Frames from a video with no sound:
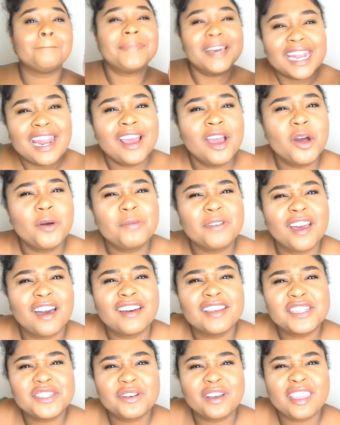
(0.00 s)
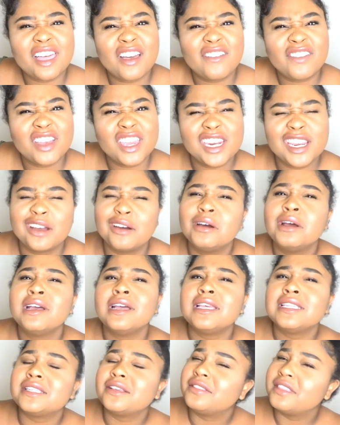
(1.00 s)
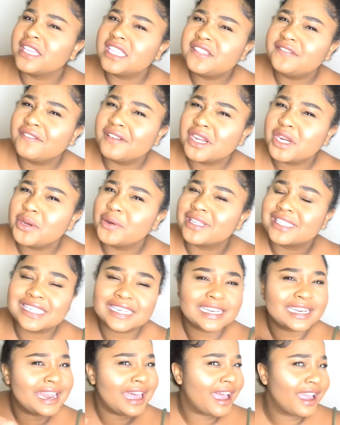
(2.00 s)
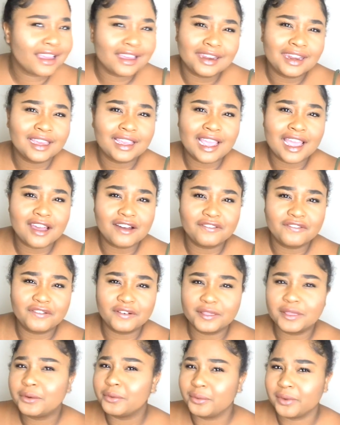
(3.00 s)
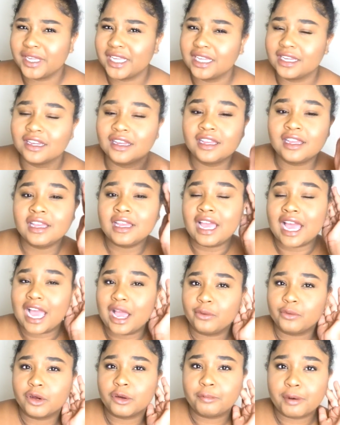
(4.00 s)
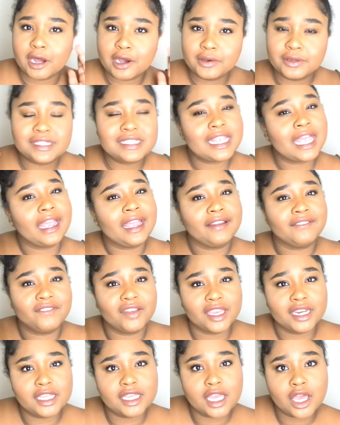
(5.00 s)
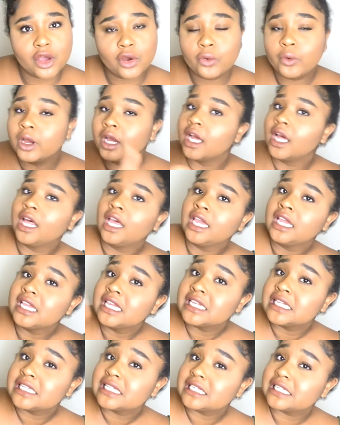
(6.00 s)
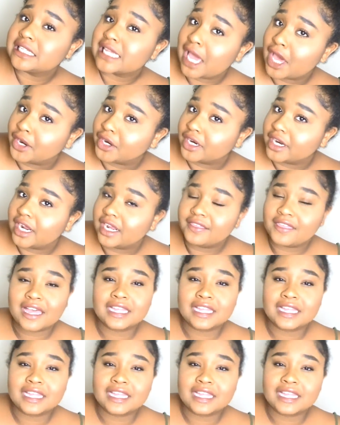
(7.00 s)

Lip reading: But I hope y'all y'all enjoyed that video. So this video is not gonna count for the week. I will post a video Saturday.